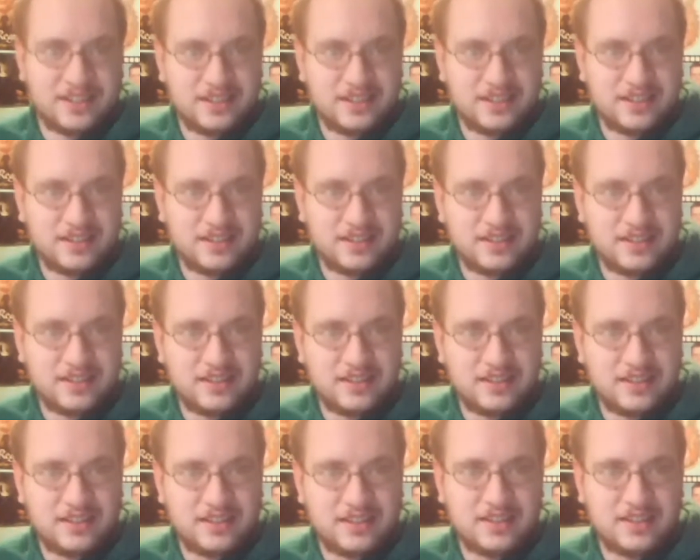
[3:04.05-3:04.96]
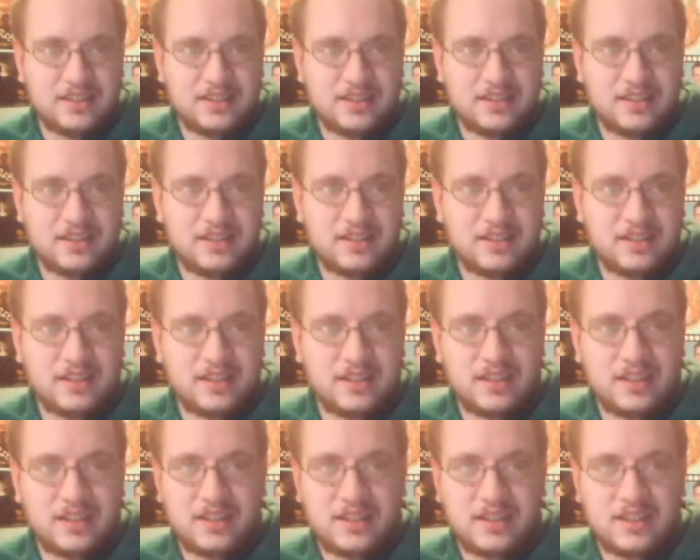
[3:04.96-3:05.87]

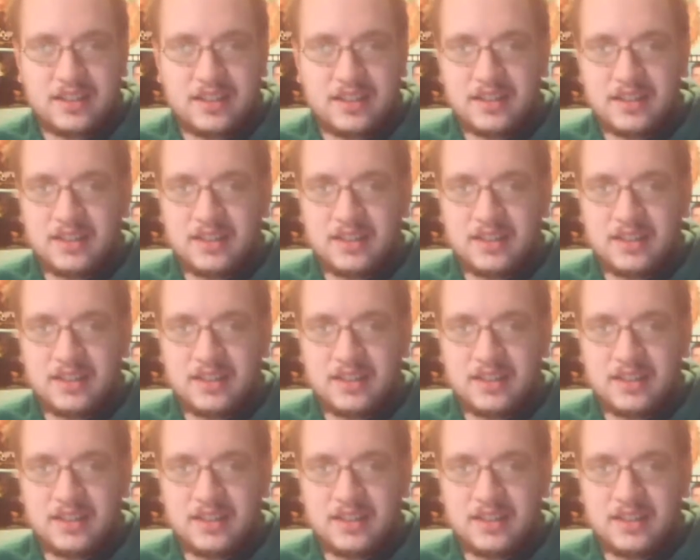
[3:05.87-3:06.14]
[no speech]